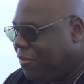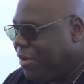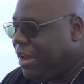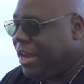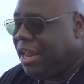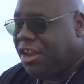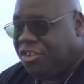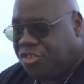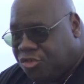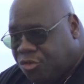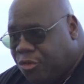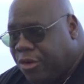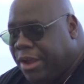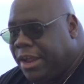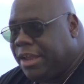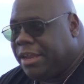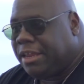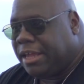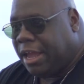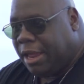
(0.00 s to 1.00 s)
really
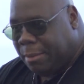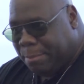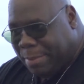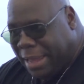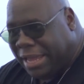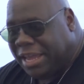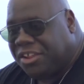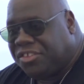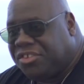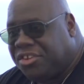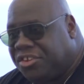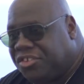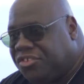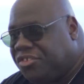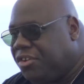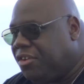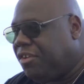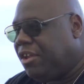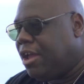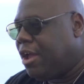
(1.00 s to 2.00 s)
enjoying getting back into the
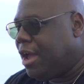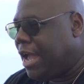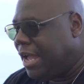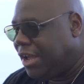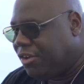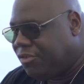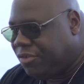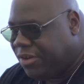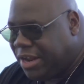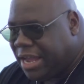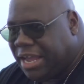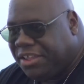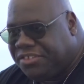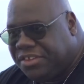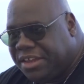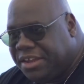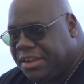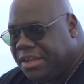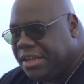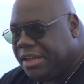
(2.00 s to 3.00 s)
studio and
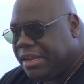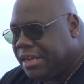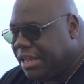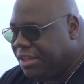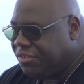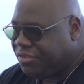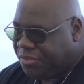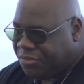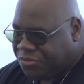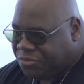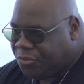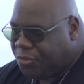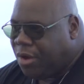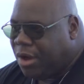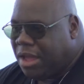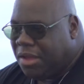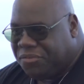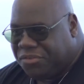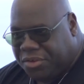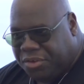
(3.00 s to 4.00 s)
creating. There's
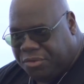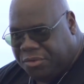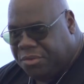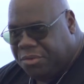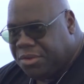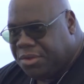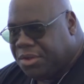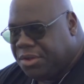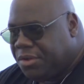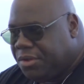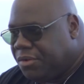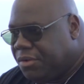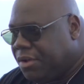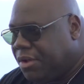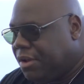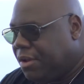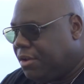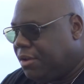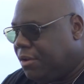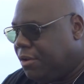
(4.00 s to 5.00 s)
quite a few
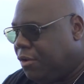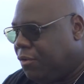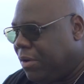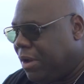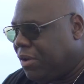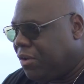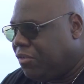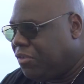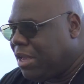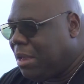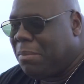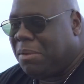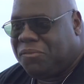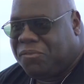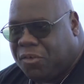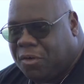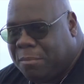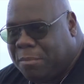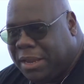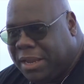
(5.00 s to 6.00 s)
new records coming
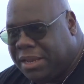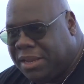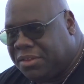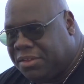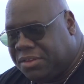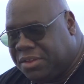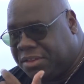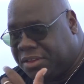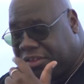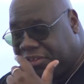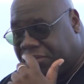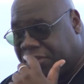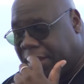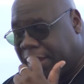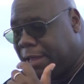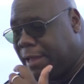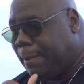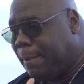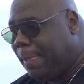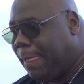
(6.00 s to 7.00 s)
from me this
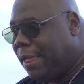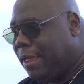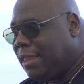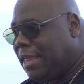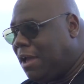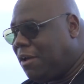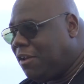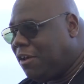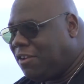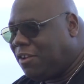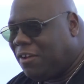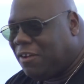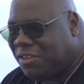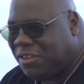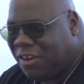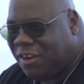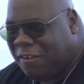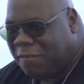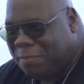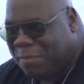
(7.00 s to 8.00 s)
year that
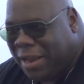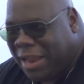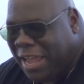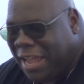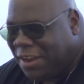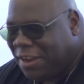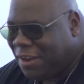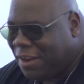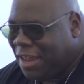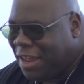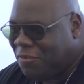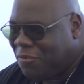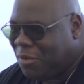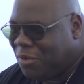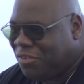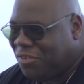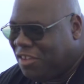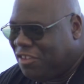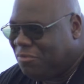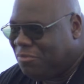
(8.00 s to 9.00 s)
I've played, and
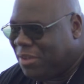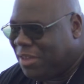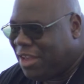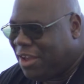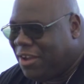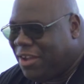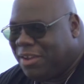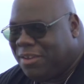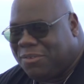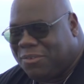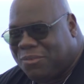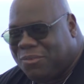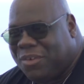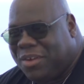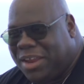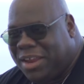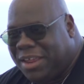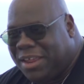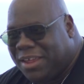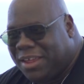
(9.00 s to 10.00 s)
everyone seems to be going
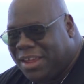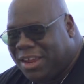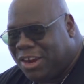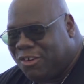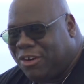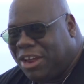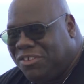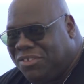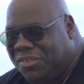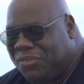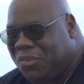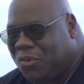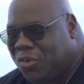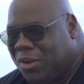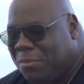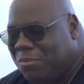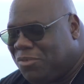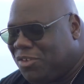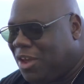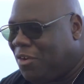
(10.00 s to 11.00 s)
really crazy for
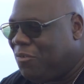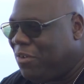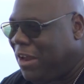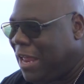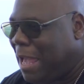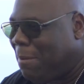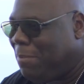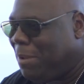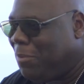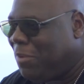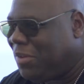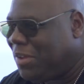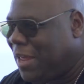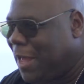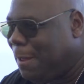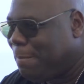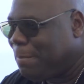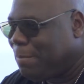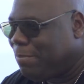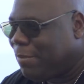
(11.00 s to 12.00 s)
them, so I'm really happy with
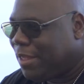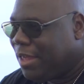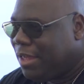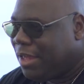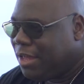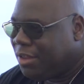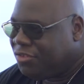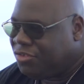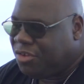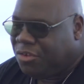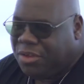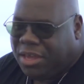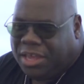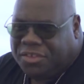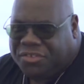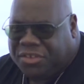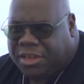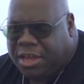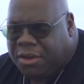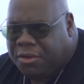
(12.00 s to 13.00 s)
that. 2
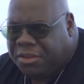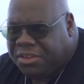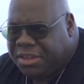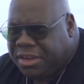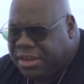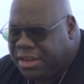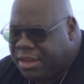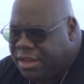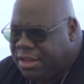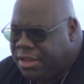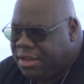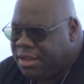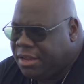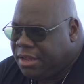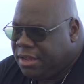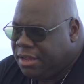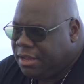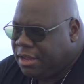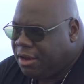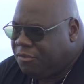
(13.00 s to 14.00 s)
years ago I did a
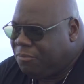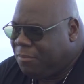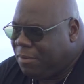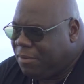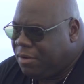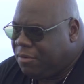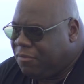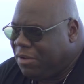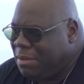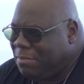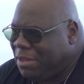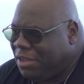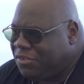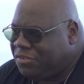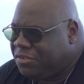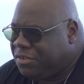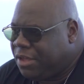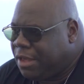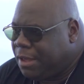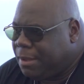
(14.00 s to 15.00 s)
remix